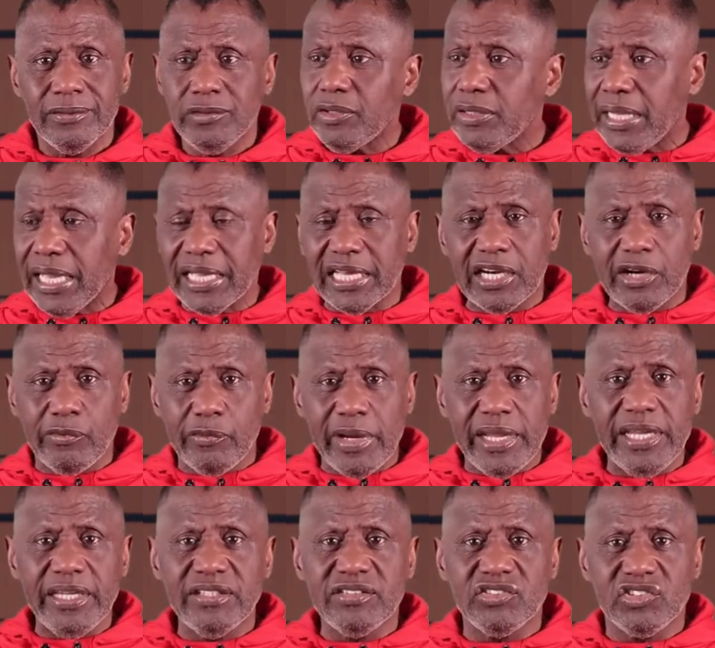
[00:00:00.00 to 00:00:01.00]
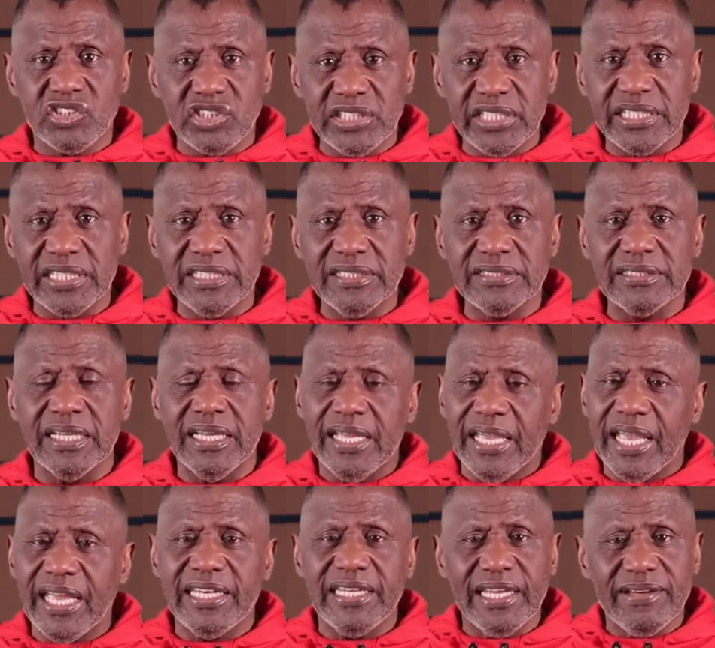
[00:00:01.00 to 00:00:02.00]
You're not going to raise chickens
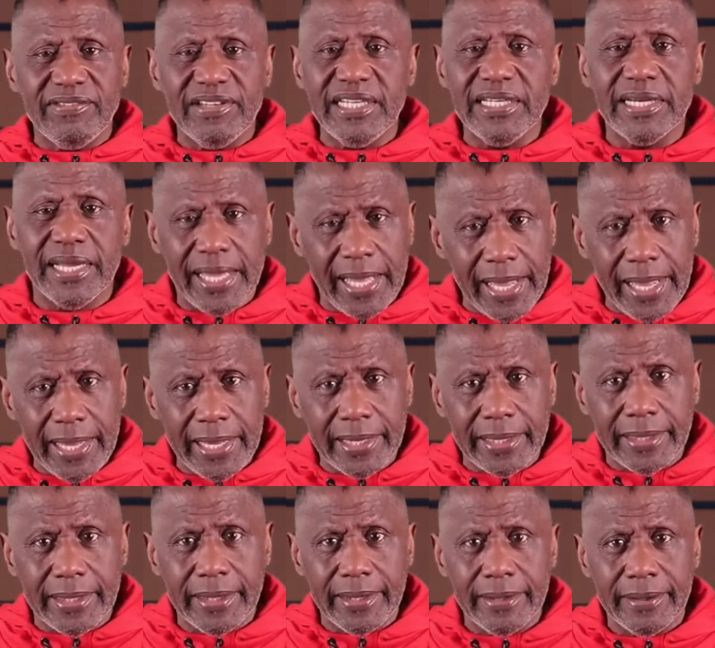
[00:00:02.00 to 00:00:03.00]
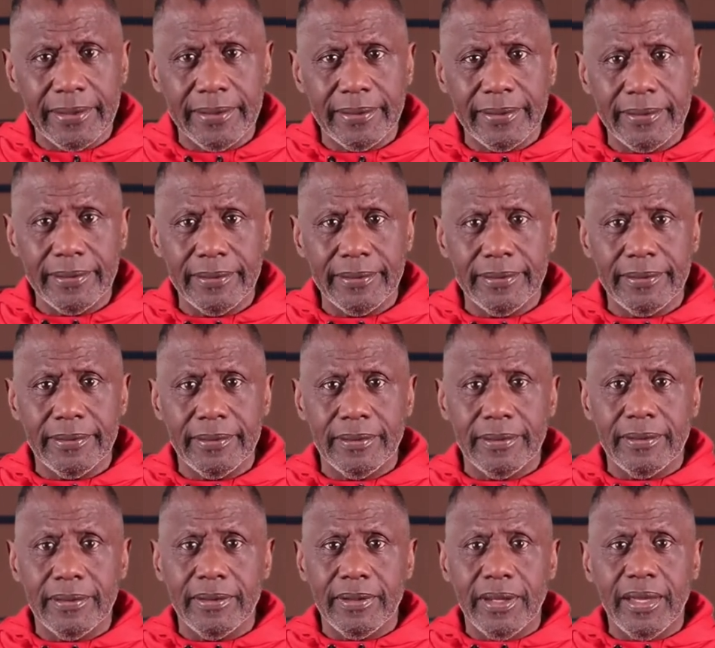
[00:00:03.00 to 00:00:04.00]
and never eat an egg
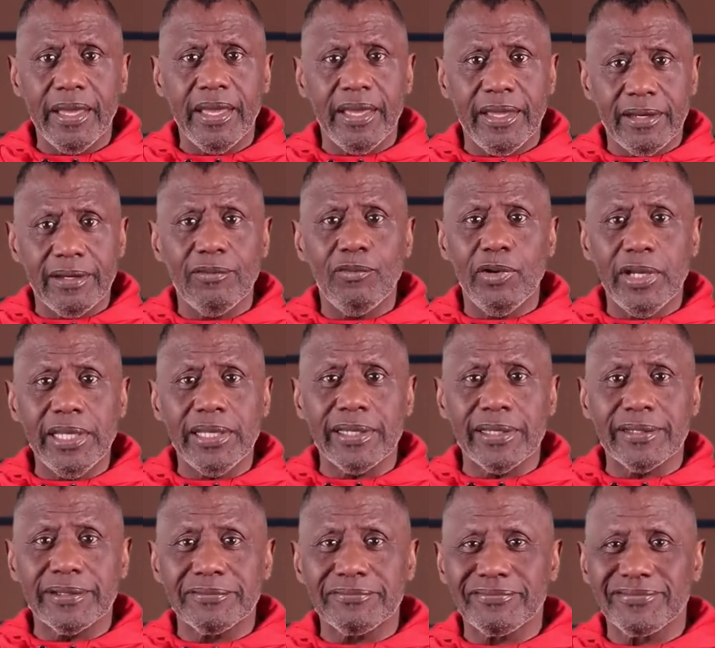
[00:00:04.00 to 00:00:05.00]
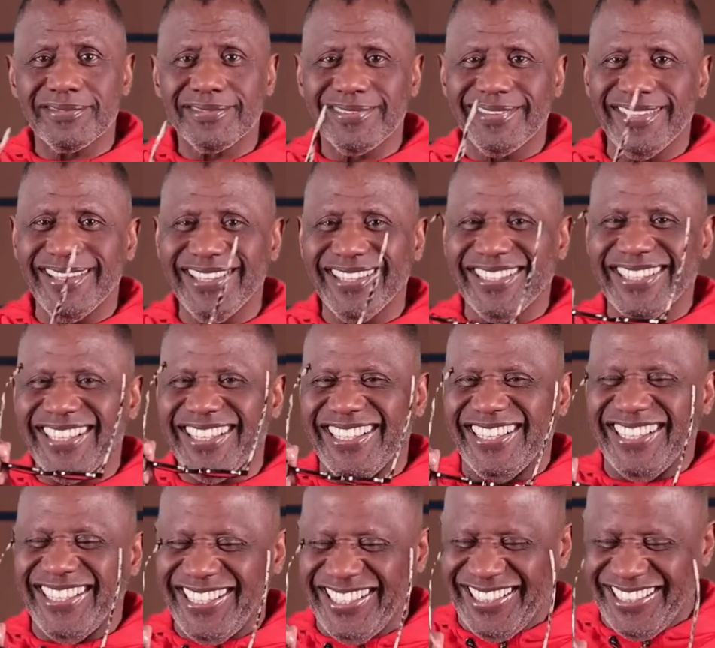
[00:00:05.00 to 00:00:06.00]
and a wing
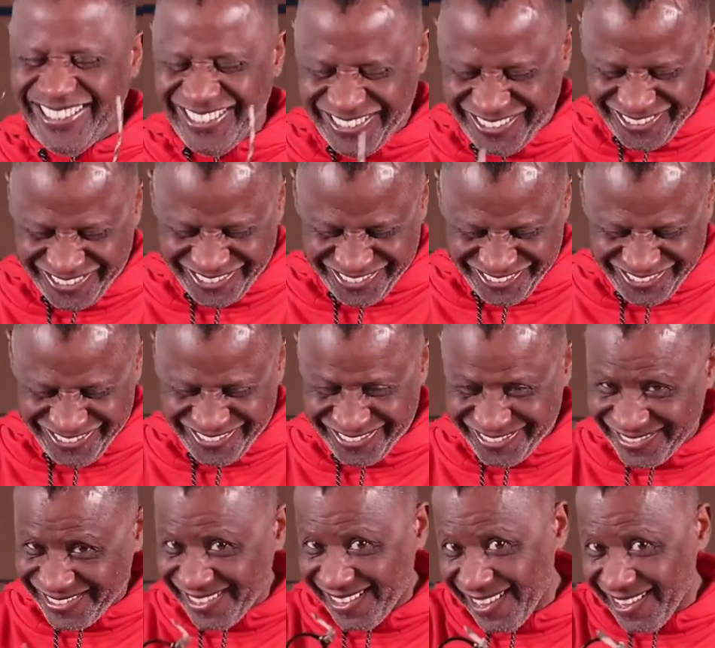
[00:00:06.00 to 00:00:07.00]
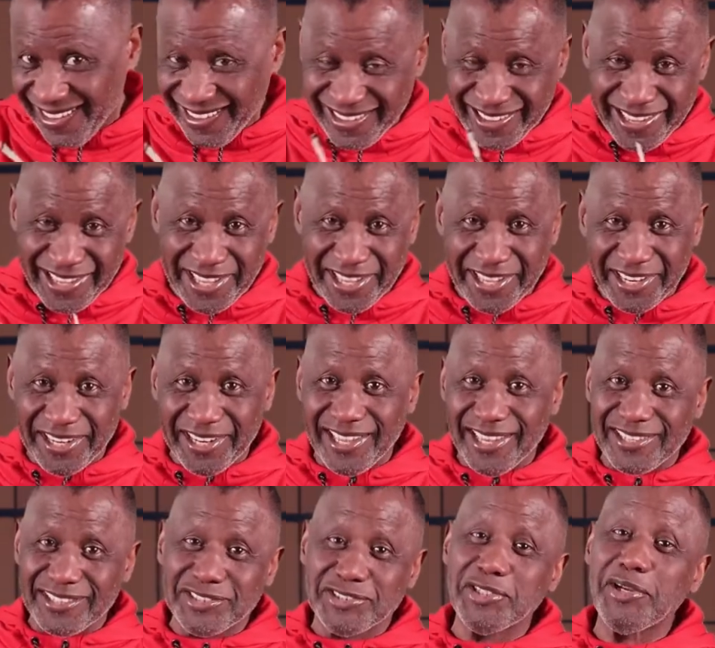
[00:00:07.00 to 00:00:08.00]

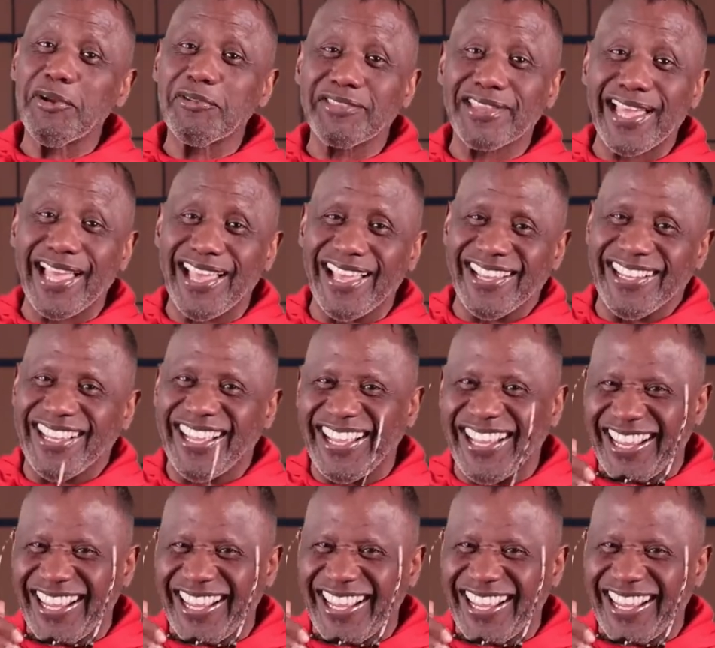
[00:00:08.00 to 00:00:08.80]
and a short thigh.